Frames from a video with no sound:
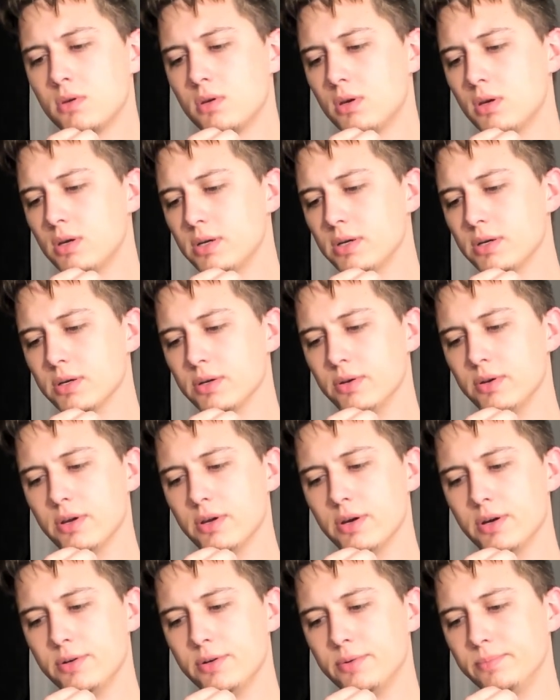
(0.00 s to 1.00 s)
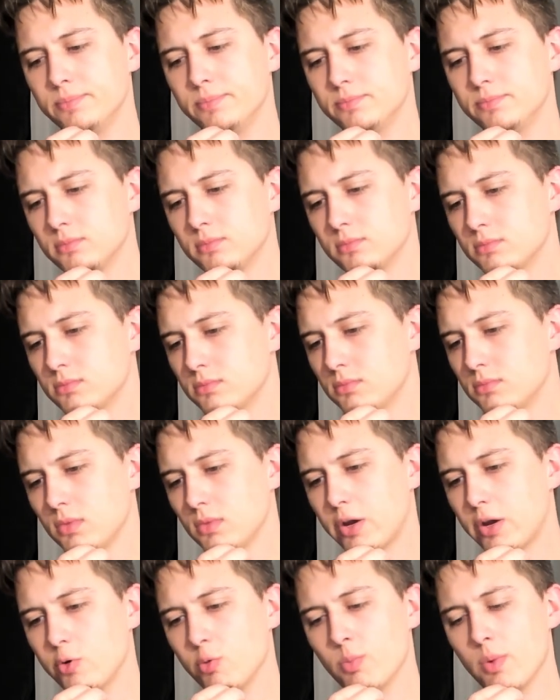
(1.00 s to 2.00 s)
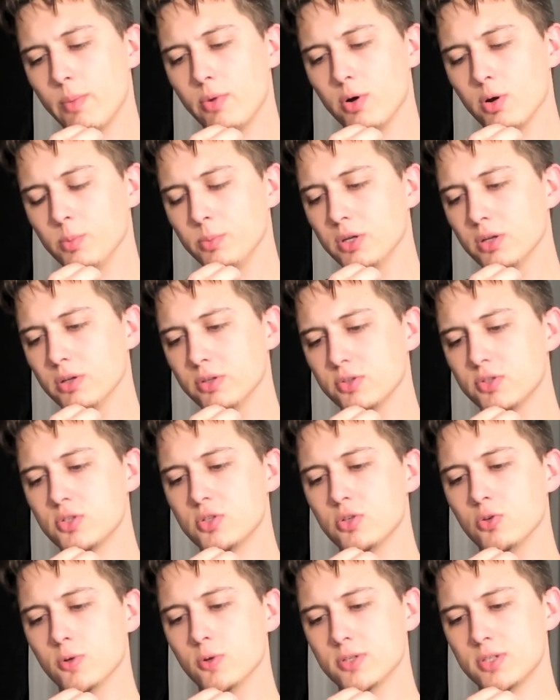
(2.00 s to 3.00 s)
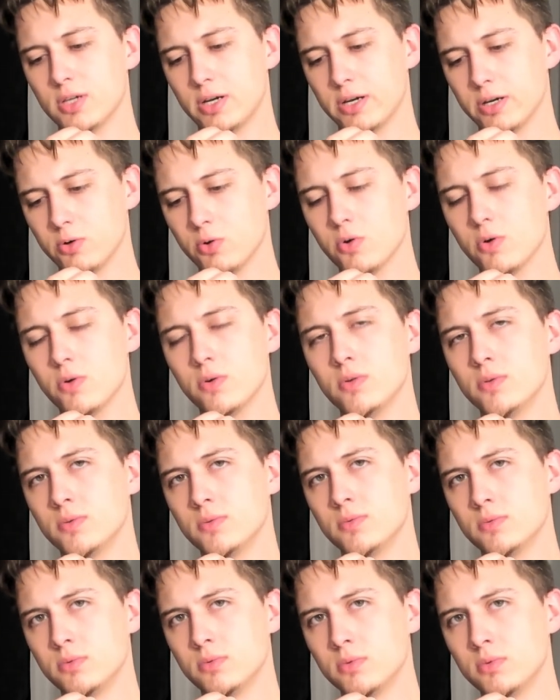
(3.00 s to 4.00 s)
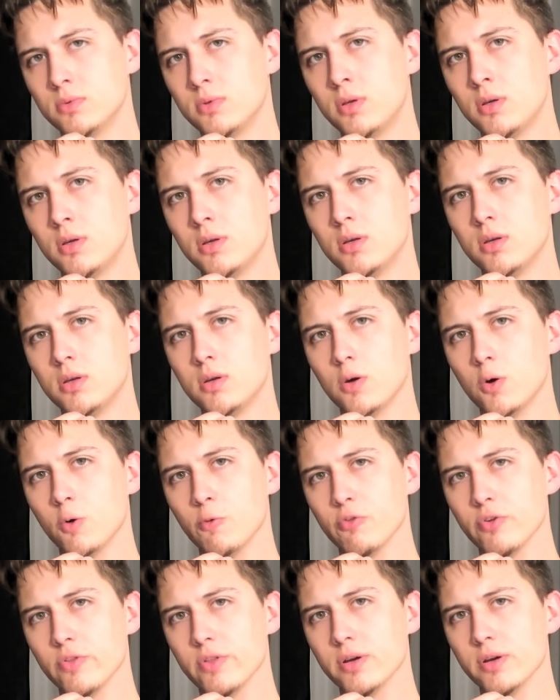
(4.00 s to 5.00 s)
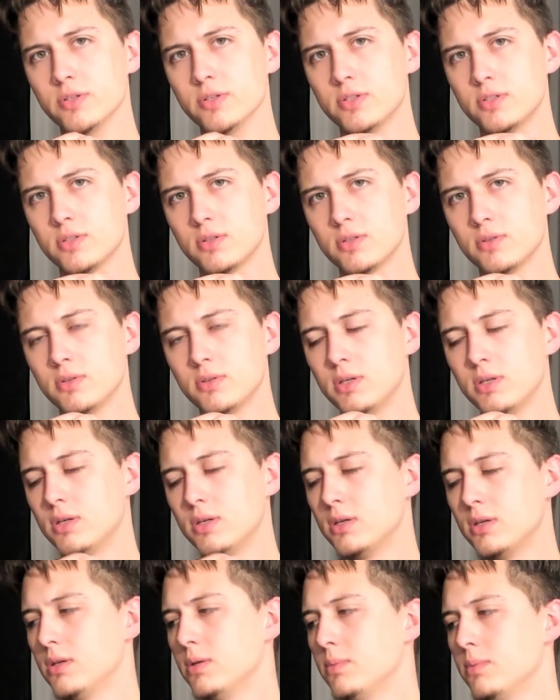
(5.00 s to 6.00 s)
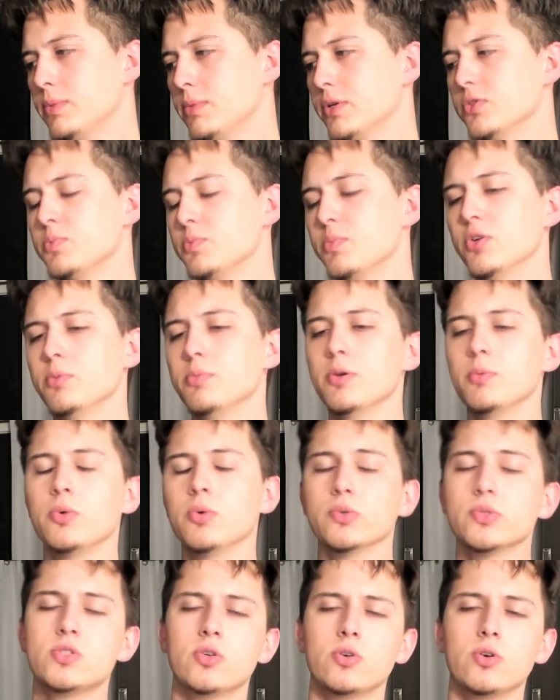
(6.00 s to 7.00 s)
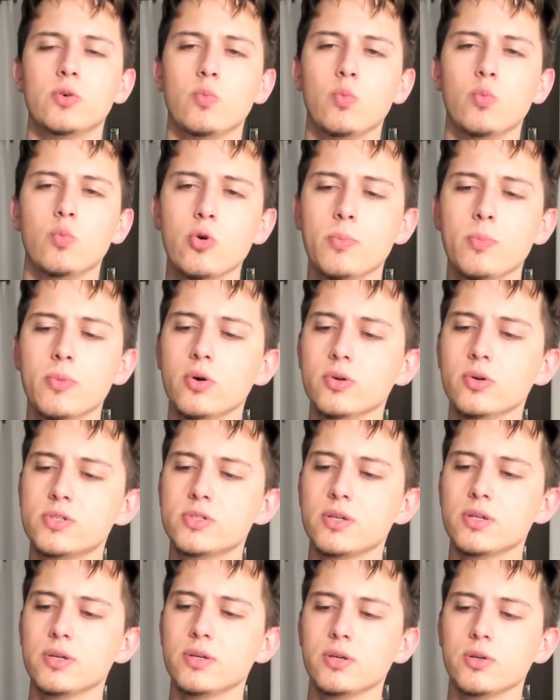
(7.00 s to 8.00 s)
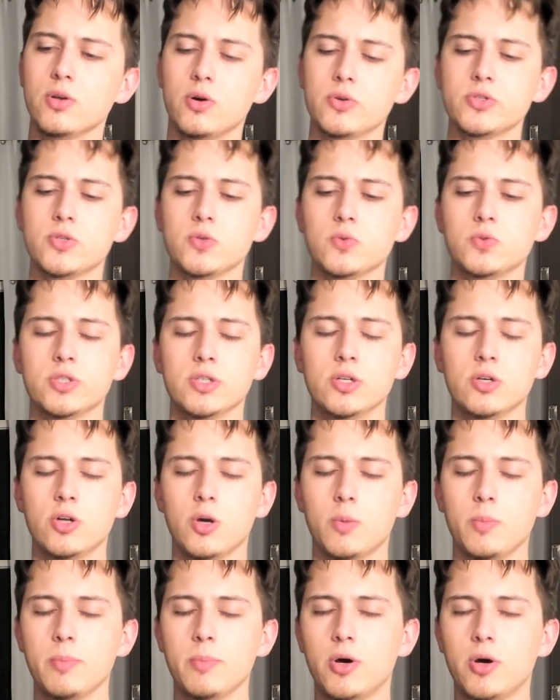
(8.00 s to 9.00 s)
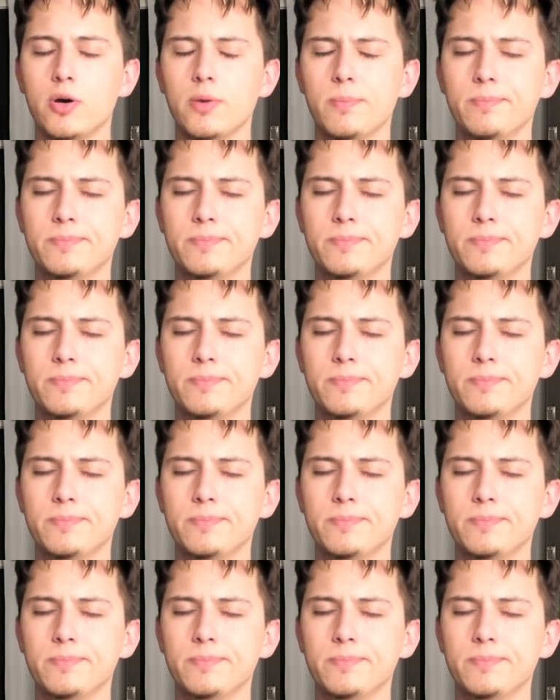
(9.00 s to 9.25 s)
And I remember him getting suicidal over this because many people had started rumors that he had also cheated on my mom.